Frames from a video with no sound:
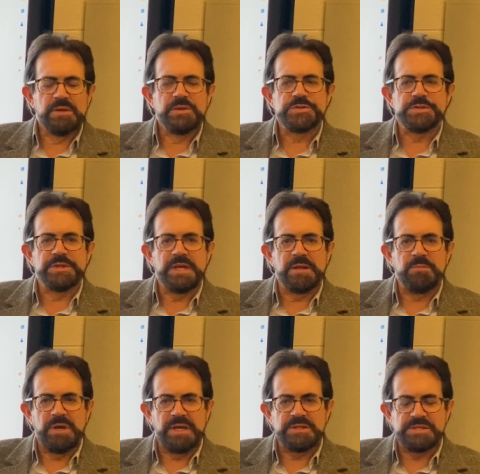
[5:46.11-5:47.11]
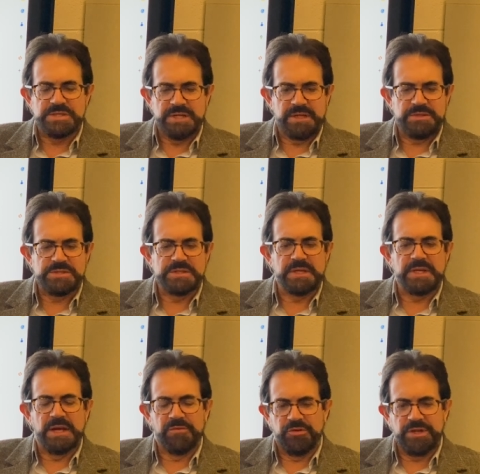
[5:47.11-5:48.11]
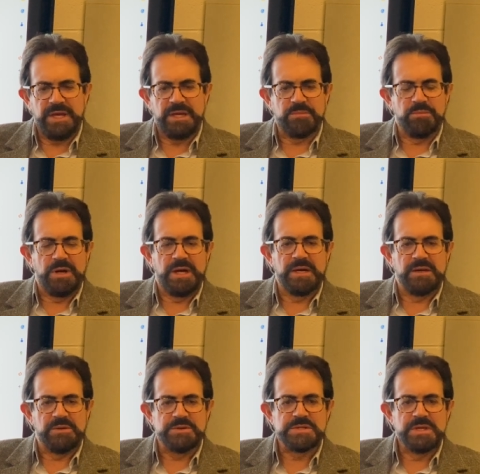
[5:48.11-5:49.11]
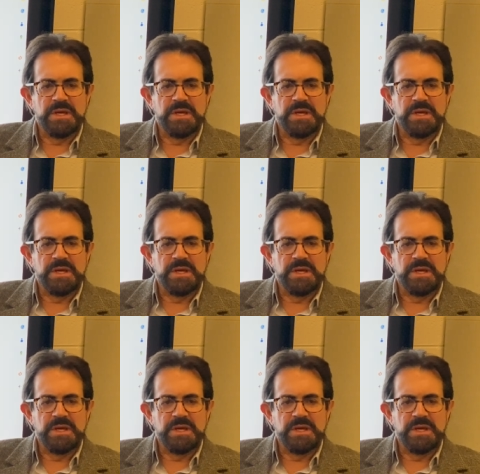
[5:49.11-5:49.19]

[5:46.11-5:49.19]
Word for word: So then it made sense that every eight miles